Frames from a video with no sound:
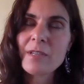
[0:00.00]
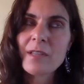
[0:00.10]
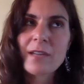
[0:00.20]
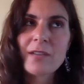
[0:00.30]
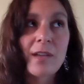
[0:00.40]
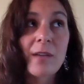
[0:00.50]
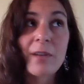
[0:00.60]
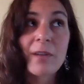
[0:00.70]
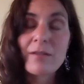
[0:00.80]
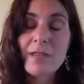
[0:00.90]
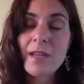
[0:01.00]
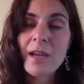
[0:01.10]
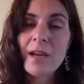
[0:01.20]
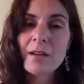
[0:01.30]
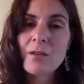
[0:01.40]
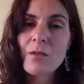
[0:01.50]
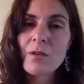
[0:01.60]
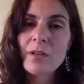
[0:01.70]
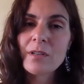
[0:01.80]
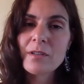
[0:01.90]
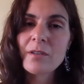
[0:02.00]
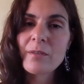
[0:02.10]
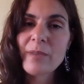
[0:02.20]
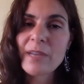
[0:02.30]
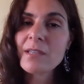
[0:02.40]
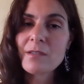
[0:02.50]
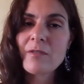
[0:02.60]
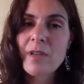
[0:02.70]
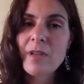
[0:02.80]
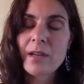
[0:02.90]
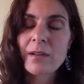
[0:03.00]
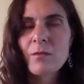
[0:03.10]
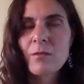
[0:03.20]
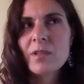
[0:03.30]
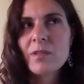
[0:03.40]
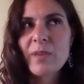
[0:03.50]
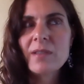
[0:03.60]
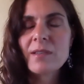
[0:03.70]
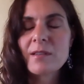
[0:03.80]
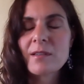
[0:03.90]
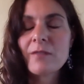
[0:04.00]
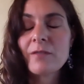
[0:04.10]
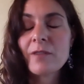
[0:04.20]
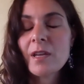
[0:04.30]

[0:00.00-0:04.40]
Did that just come out of the air, or is there a basis for that? And there was a basis of